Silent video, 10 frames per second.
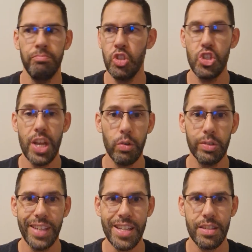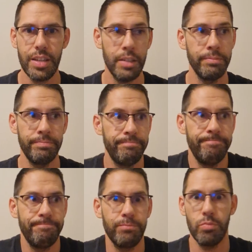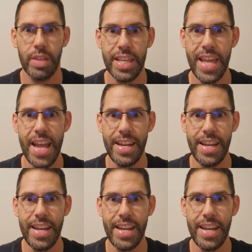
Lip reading: general dust and cat